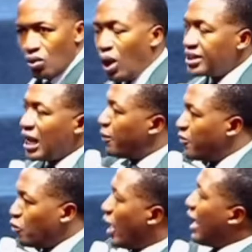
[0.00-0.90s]
What type
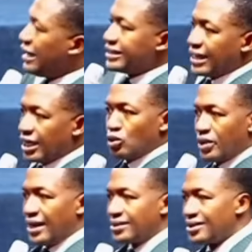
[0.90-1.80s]
of choir leader can
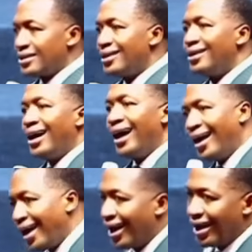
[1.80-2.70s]
do that?
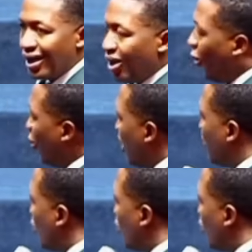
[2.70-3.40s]
We